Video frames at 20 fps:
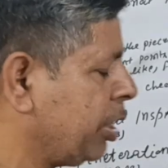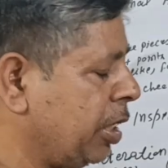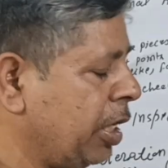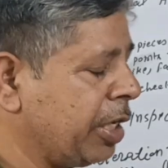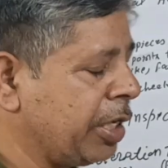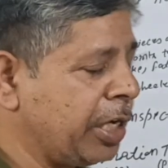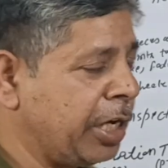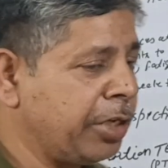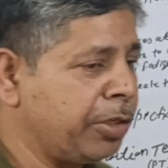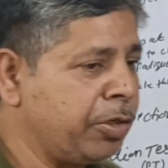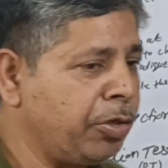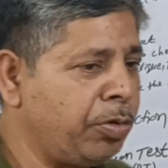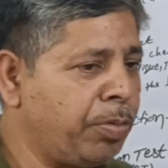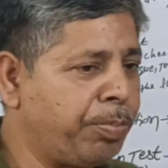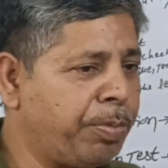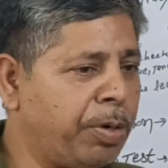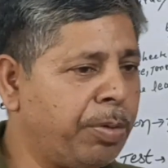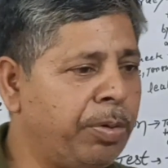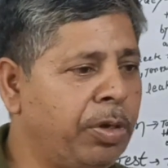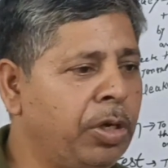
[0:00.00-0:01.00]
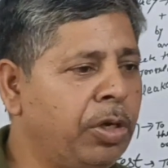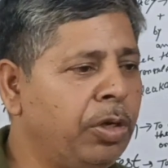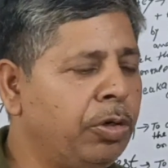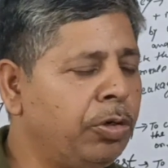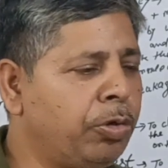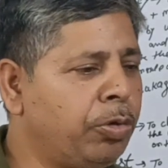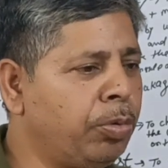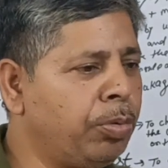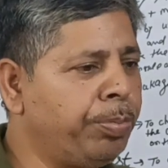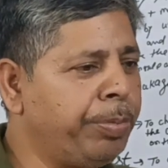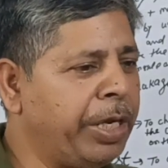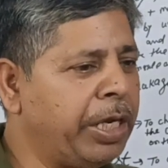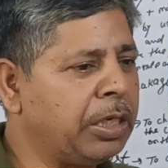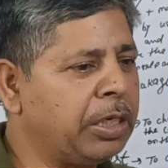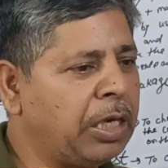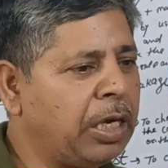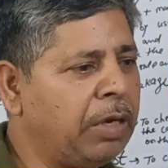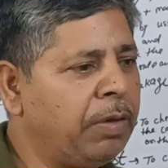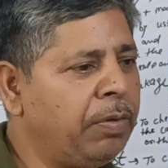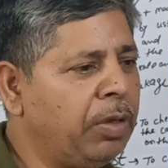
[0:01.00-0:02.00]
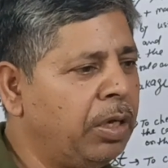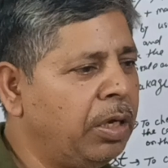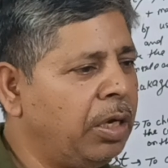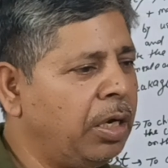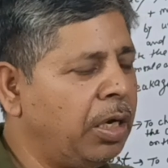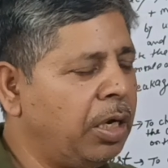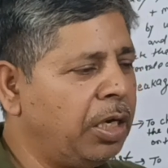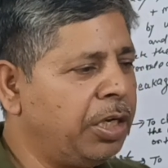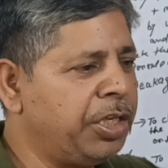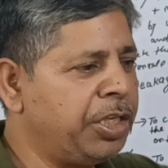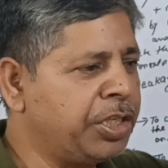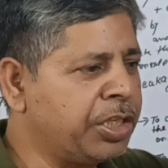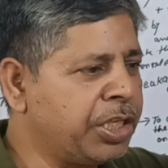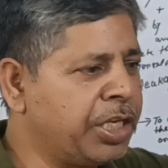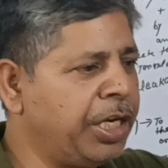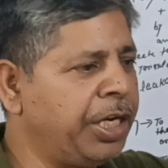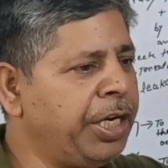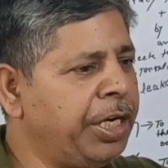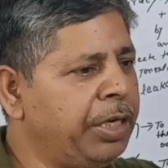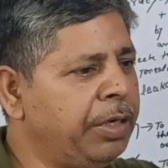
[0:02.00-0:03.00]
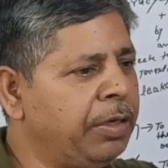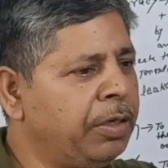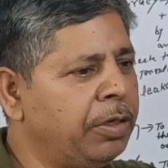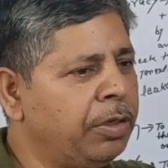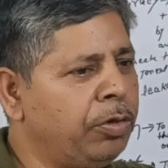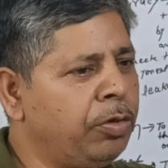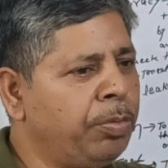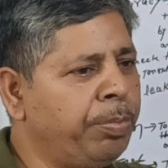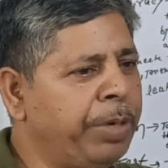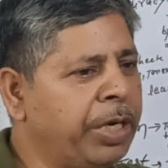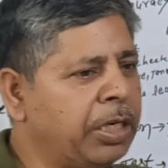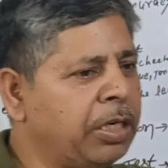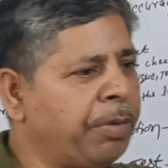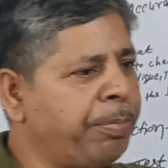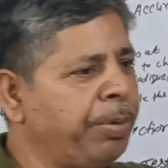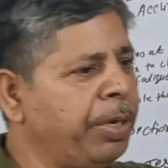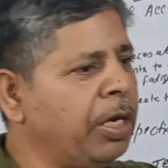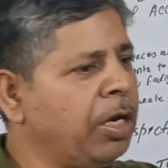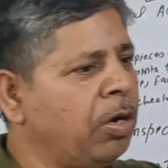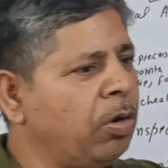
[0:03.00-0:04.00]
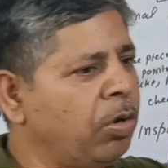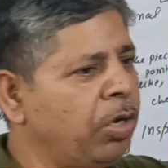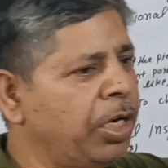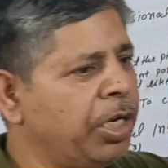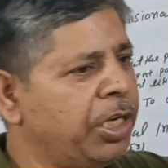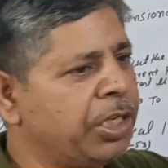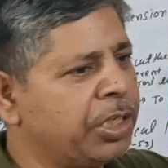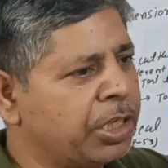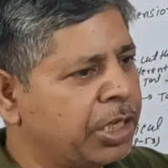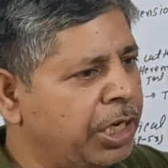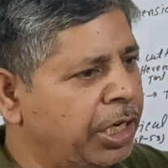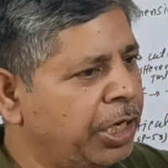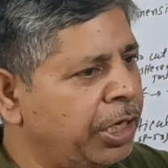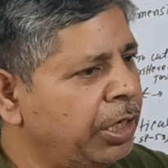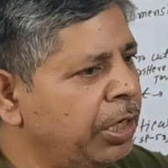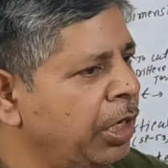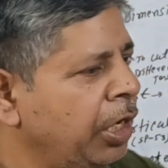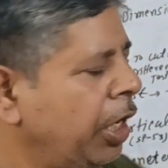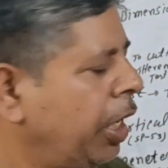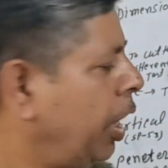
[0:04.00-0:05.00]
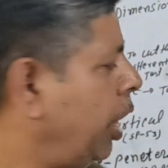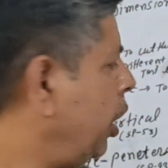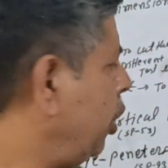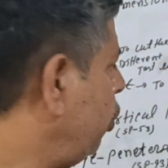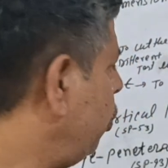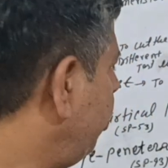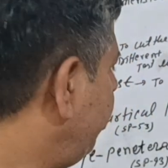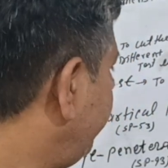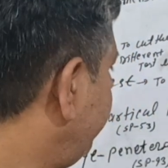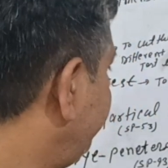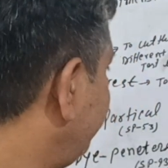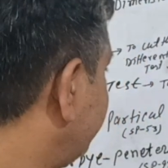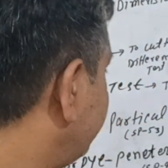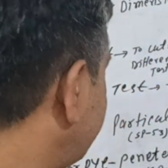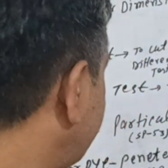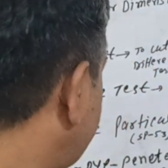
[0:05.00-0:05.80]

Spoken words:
test, to make the screen, you make the figure on a screen, and you will be check